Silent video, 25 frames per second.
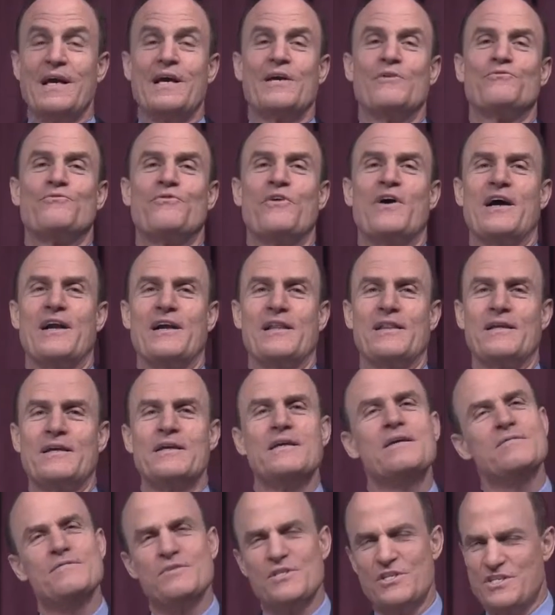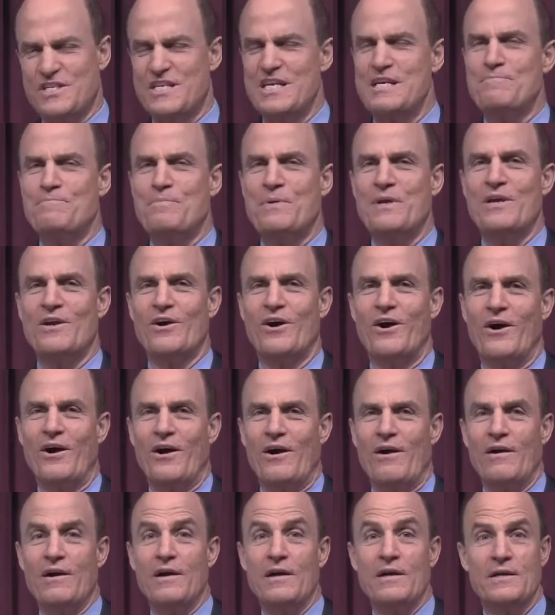And finally,
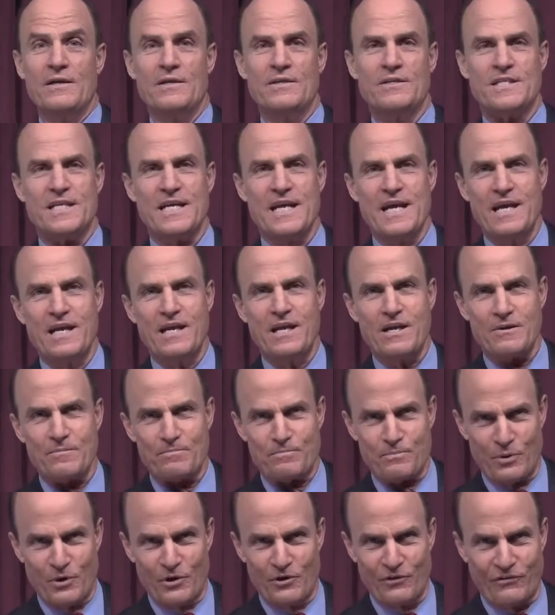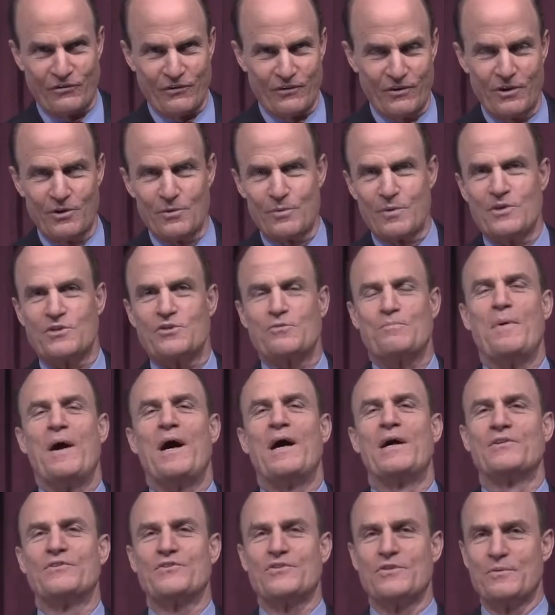TPR, take personal
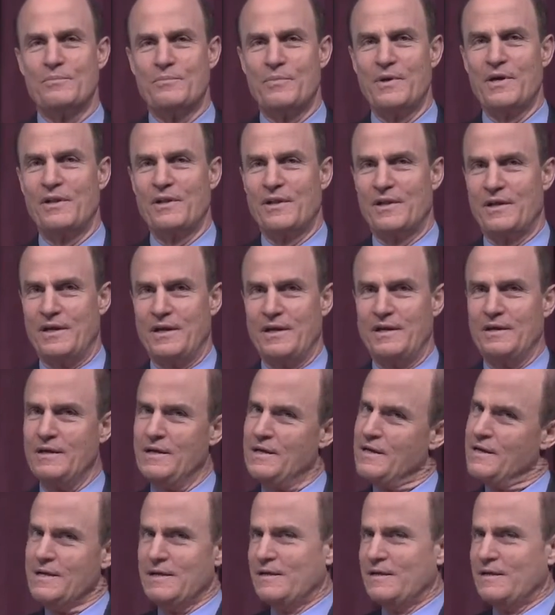responsibility.